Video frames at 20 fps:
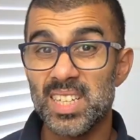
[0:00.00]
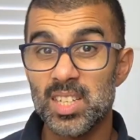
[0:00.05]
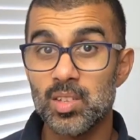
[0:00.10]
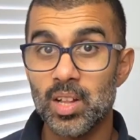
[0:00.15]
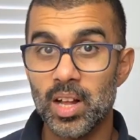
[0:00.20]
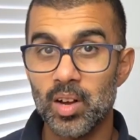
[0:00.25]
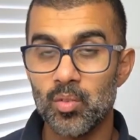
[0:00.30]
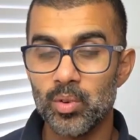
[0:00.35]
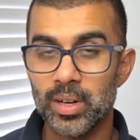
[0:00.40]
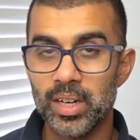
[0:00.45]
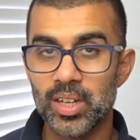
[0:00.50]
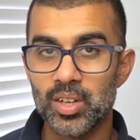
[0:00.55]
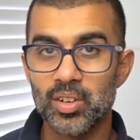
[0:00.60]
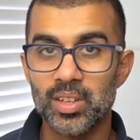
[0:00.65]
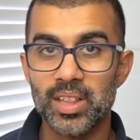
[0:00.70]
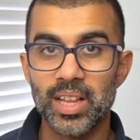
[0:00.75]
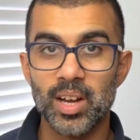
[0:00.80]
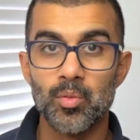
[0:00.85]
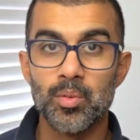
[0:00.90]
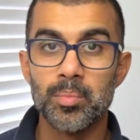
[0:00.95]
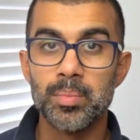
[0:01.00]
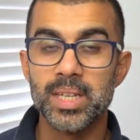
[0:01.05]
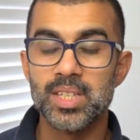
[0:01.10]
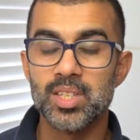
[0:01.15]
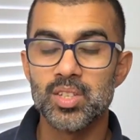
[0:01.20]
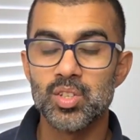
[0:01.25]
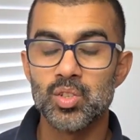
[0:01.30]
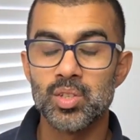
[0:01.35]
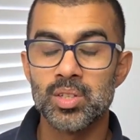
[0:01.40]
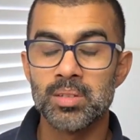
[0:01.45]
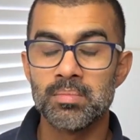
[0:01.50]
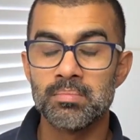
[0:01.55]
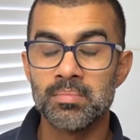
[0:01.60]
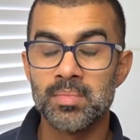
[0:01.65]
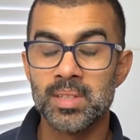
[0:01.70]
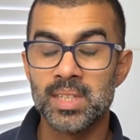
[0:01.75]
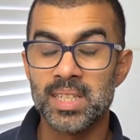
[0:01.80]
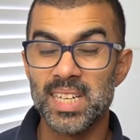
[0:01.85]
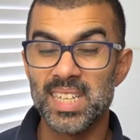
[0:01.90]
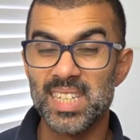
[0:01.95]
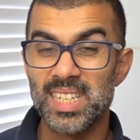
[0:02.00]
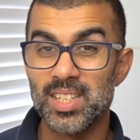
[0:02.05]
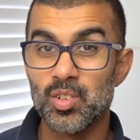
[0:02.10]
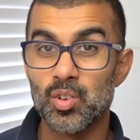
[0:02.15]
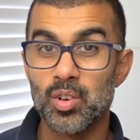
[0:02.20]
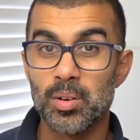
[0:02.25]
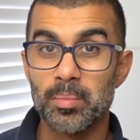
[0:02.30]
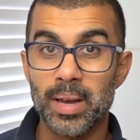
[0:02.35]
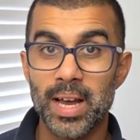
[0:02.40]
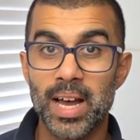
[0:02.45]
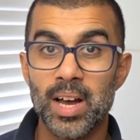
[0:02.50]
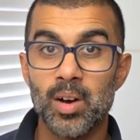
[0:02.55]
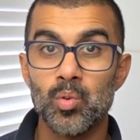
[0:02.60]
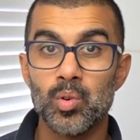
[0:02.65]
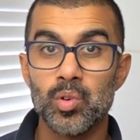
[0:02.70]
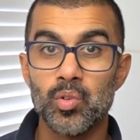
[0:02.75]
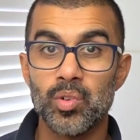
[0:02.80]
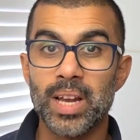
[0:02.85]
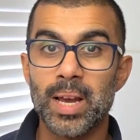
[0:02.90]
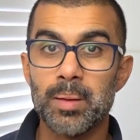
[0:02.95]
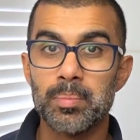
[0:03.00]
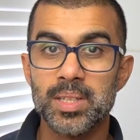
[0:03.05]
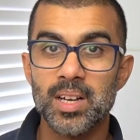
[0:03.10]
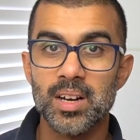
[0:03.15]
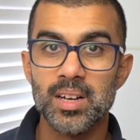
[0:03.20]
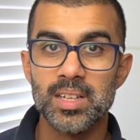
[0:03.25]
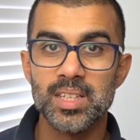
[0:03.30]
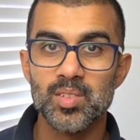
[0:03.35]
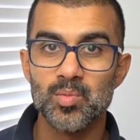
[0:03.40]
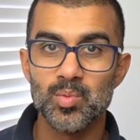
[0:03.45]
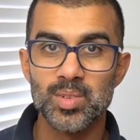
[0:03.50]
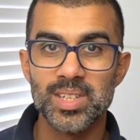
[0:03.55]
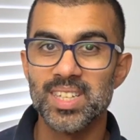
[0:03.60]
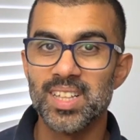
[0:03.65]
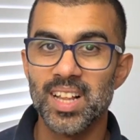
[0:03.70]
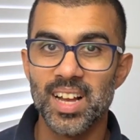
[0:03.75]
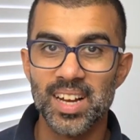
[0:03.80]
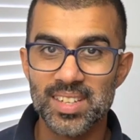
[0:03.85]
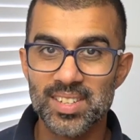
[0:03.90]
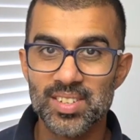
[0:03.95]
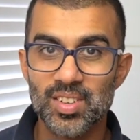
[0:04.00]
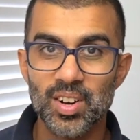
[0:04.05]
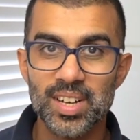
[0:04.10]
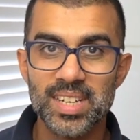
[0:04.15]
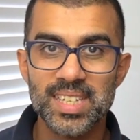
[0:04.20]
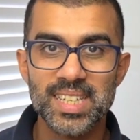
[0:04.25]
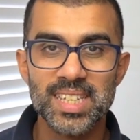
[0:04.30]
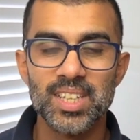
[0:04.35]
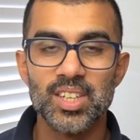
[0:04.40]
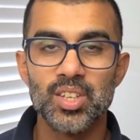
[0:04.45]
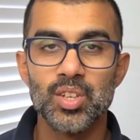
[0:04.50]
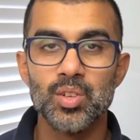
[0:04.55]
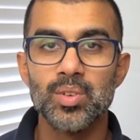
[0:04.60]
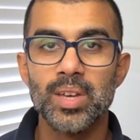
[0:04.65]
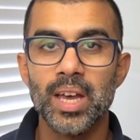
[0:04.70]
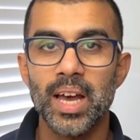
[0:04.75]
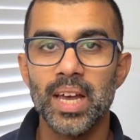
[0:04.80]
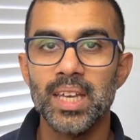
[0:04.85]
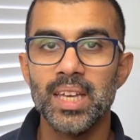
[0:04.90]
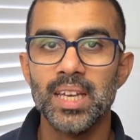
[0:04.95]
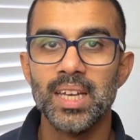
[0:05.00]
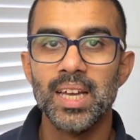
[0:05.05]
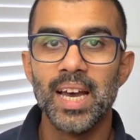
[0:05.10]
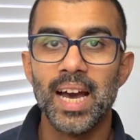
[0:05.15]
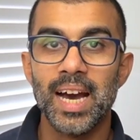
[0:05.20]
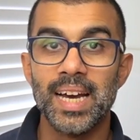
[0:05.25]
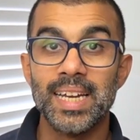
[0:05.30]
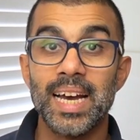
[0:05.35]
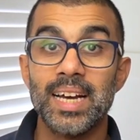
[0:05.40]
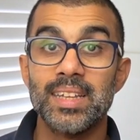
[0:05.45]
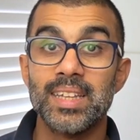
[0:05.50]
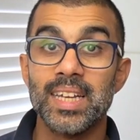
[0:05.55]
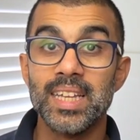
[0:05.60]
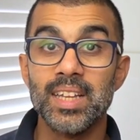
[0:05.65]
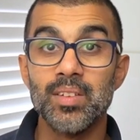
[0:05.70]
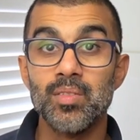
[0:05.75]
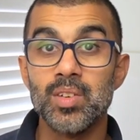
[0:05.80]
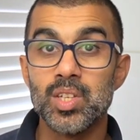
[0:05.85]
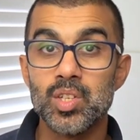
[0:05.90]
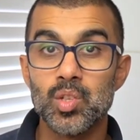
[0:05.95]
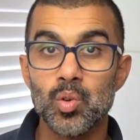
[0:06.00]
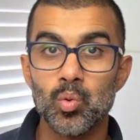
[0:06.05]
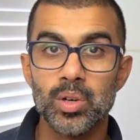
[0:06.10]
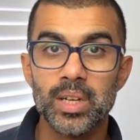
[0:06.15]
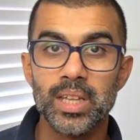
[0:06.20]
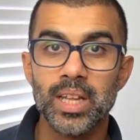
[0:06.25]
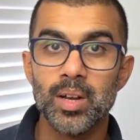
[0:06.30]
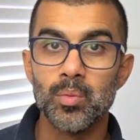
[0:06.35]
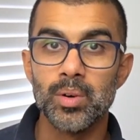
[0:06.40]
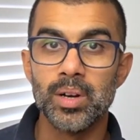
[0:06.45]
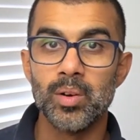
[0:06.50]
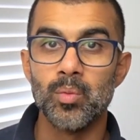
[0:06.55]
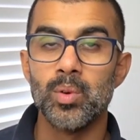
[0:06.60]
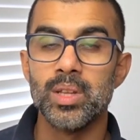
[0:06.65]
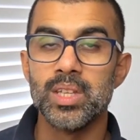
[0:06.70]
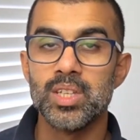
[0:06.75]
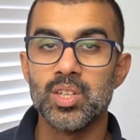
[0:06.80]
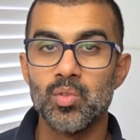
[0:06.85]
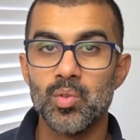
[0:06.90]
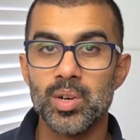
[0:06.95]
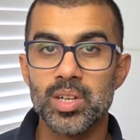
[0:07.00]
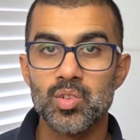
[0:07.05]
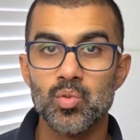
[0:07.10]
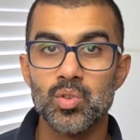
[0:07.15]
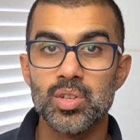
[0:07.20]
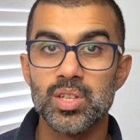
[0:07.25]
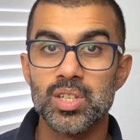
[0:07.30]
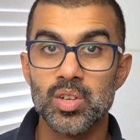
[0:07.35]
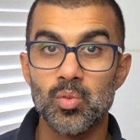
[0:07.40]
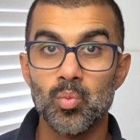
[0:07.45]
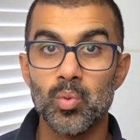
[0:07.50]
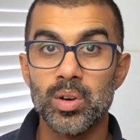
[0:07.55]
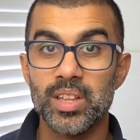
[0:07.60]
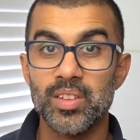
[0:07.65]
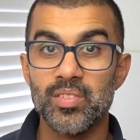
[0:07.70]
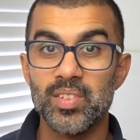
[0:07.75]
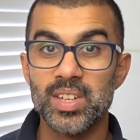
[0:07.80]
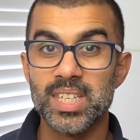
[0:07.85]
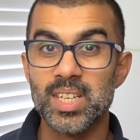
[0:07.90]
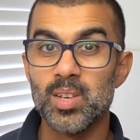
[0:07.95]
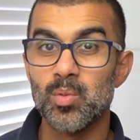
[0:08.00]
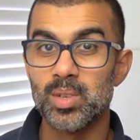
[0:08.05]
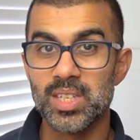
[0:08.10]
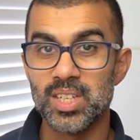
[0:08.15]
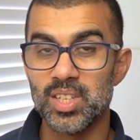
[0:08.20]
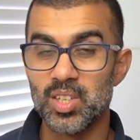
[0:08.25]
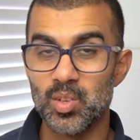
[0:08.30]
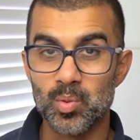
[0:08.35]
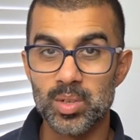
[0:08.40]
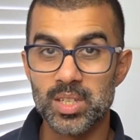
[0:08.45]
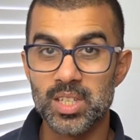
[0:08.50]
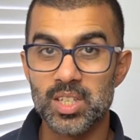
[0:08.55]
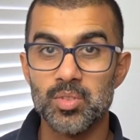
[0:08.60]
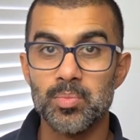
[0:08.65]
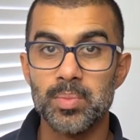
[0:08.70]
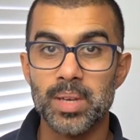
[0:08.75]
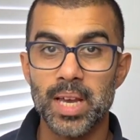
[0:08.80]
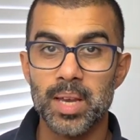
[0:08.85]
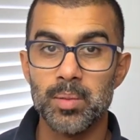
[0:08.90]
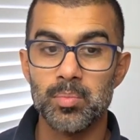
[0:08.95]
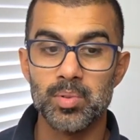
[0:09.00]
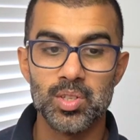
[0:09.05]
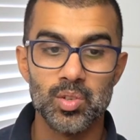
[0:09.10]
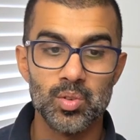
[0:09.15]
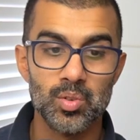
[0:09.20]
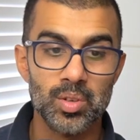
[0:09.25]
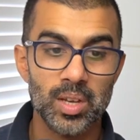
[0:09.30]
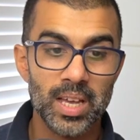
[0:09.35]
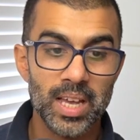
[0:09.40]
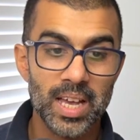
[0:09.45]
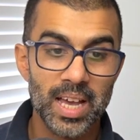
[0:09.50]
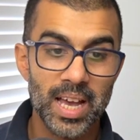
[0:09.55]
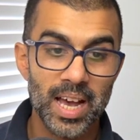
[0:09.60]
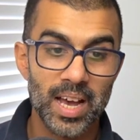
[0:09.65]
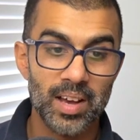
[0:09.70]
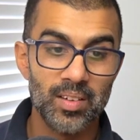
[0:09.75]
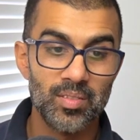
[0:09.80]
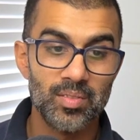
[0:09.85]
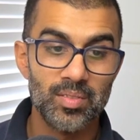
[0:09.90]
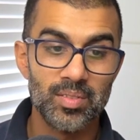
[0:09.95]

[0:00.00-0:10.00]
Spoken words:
is like really good. Like Ramit Sethi's talking about ordering appetizers, which is like starters in the UK, and how they never used to order that when they went to a restaurant. So one of the things he wanted to do was to be able to have